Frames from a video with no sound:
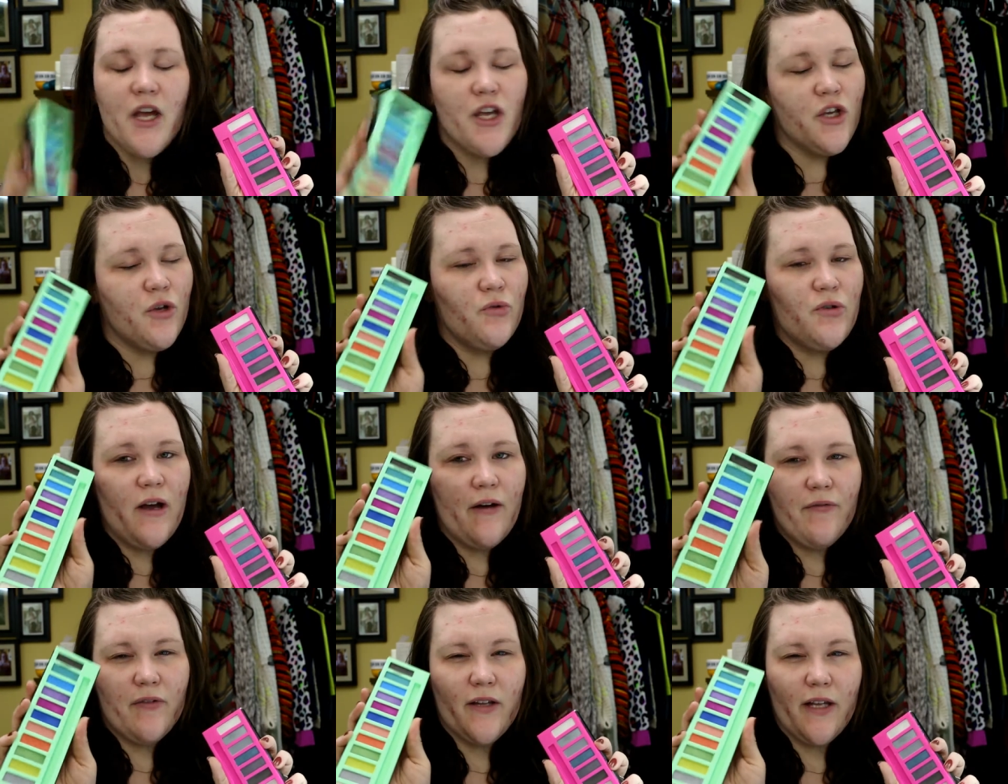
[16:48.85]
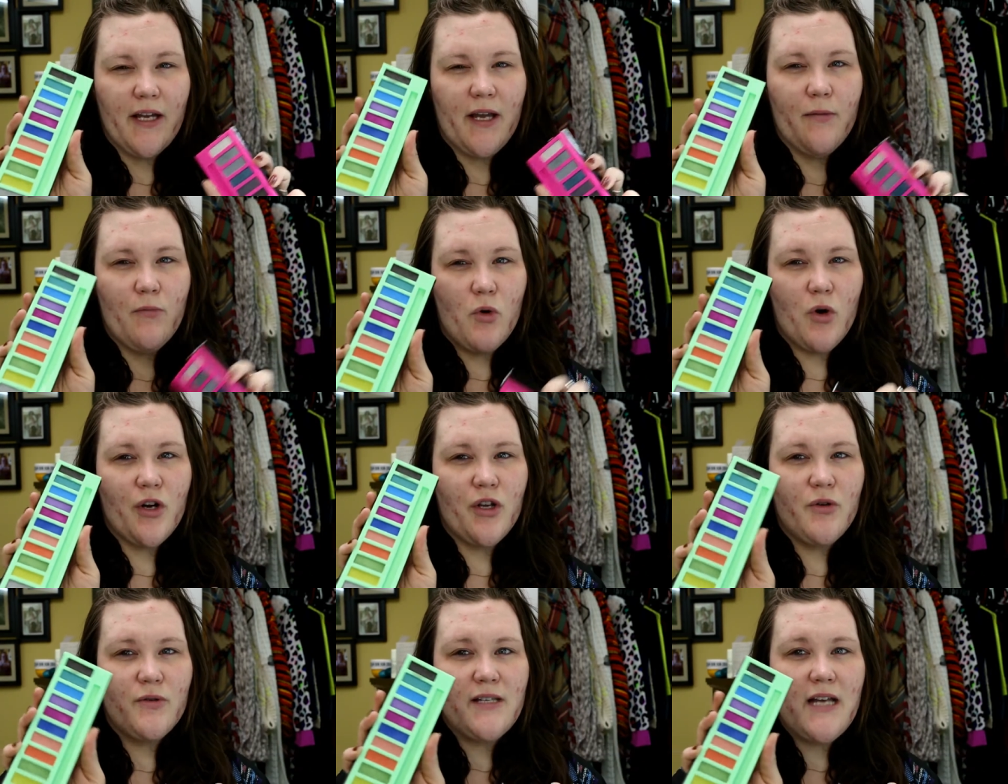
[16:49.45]
You definitely get
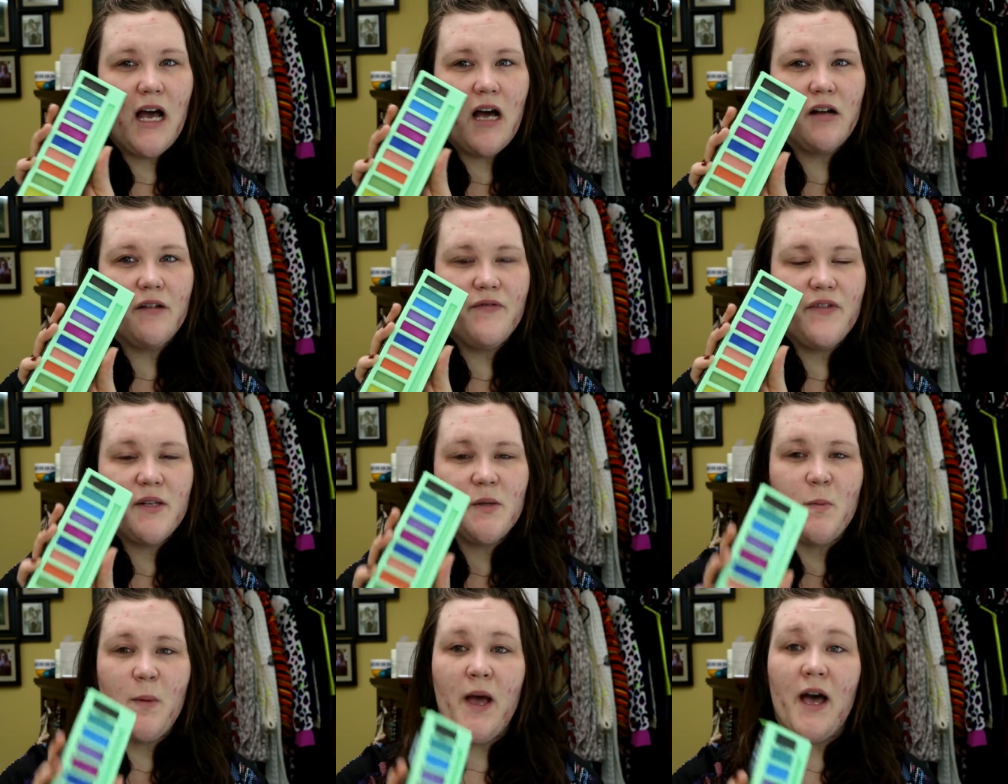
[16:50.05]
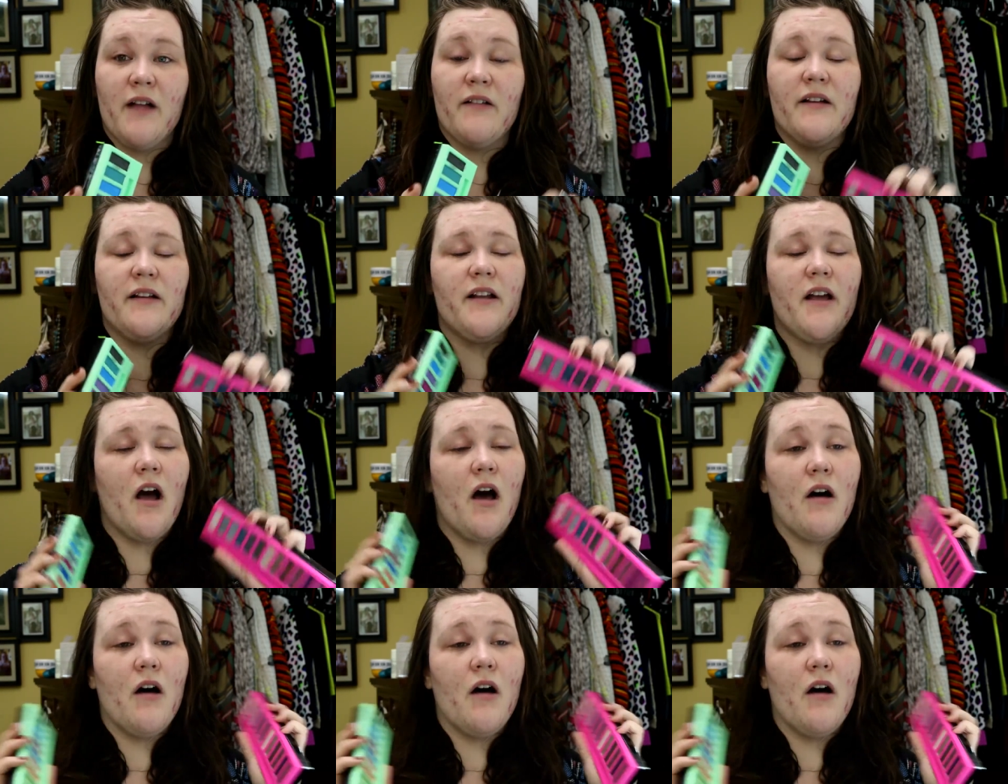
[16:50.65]
more use out of this palette.